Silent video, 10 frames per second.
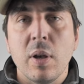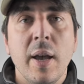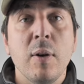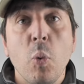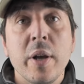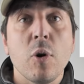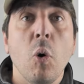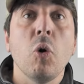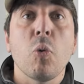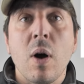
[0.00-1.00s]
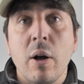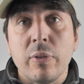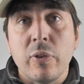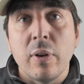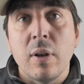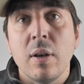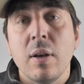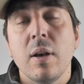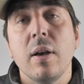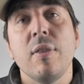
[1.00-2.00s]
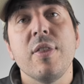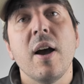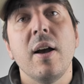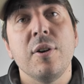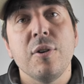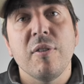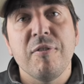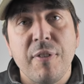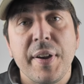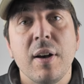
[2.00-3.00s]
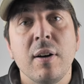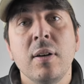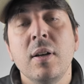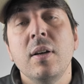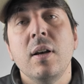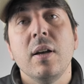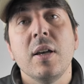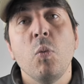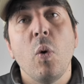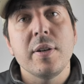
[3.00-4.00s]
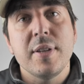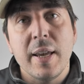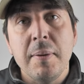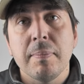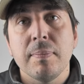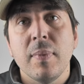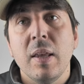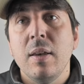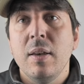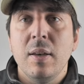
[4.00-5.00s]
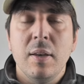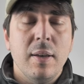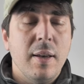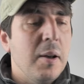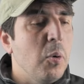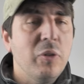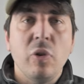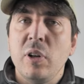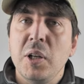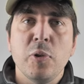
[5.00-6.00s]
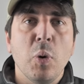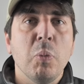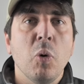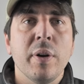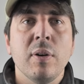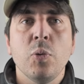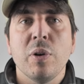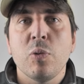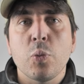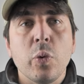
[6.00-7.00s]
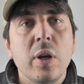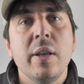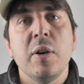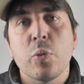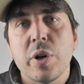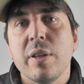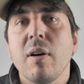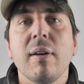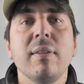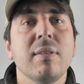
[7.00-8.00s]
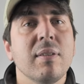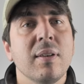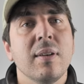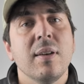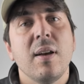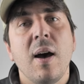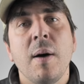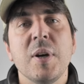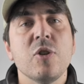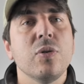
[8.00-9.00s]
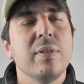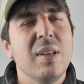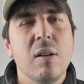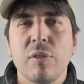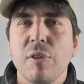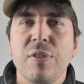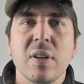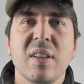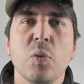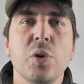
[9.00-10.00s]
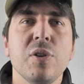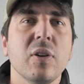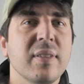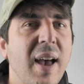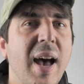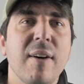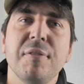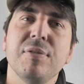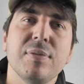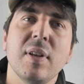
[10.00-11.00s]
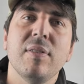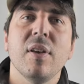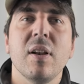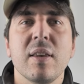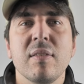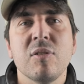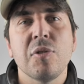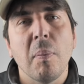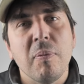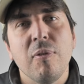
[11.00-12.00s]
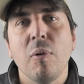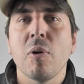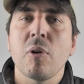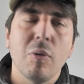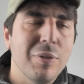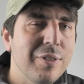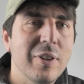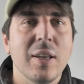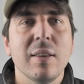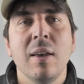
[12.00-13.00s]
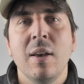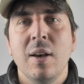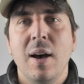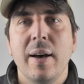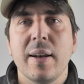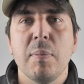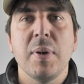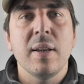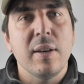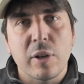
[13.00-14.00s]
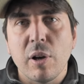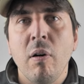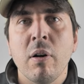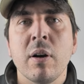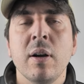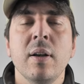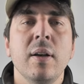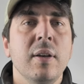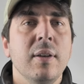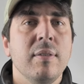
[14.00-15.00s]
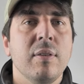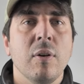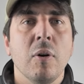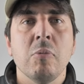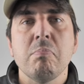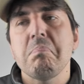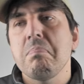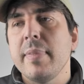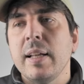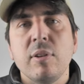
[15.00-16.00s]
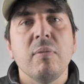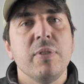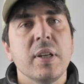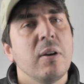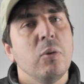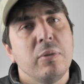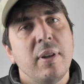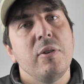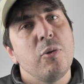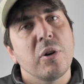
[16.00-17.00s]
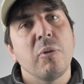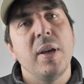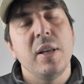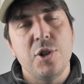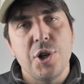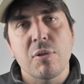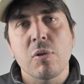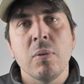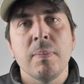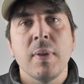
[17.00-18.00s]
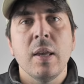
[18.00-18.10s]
and went all around the island of Faial in one day. It was totally doable and it was really, really nice. I managed to see lots of things I would not have necessarily stopped for or seen had I been in a car. So that's something I would tend to recommend in general.